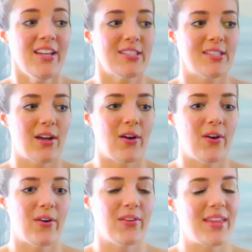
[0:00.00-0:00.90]

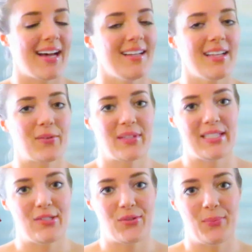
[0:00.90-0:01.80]
So that like
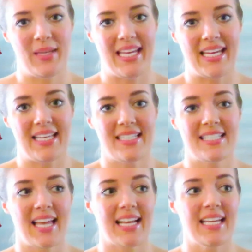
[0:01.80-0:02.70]
really drew me in.
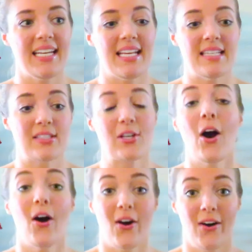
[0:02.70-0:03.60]
Second is
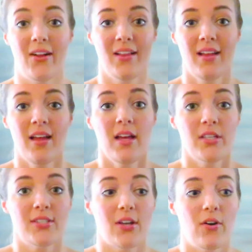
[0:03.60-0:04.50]
call.
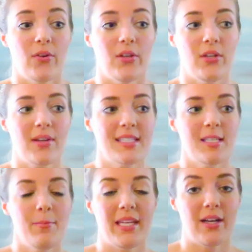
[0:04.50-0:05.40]
So you get
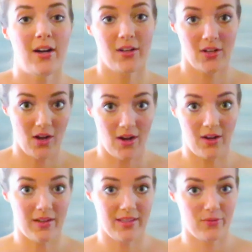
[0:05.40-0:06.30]
to be on
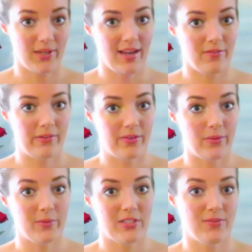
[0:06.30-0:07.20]
call in the recovery
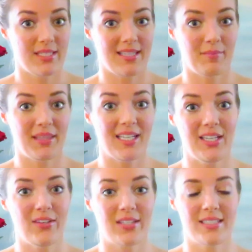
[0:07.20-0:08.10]
room, which was something
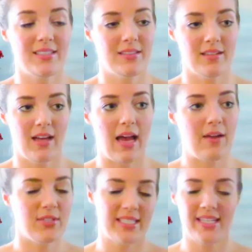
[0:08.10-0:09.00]
new because
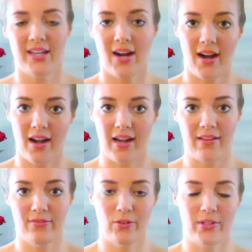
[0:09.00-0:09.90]
I was ER
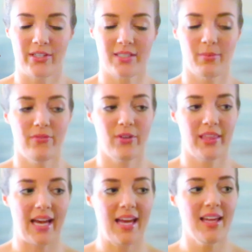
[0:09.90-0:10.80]
and floor nurse before
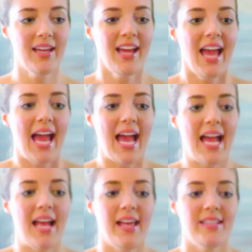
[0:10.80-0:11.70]
that.
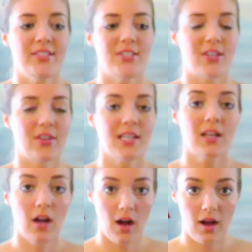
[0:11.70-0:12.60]
And
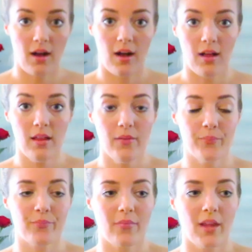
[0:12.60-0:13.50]
during
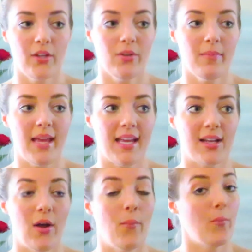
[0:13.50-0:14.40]
call, you
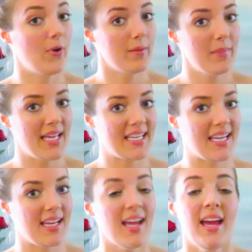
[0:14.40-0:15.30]
make more
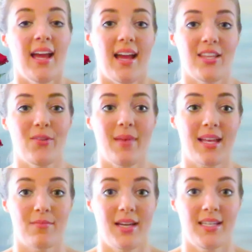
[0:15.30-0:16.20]
money, and you
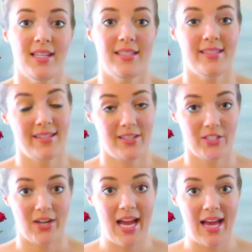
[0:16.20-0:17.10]
make money to sit on
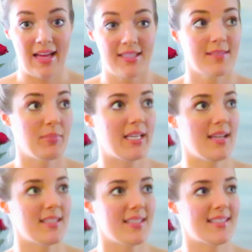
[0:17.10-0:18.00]
your ass
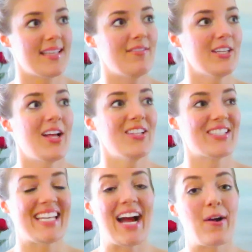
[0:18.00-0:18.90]
because it's
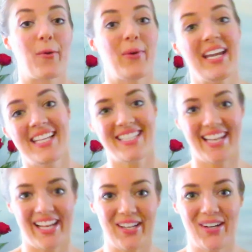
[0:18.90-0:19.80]
$7 an hour waiting to
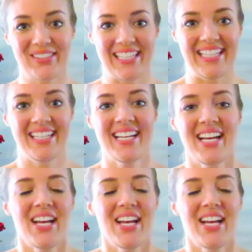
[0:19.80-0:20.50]
get called in.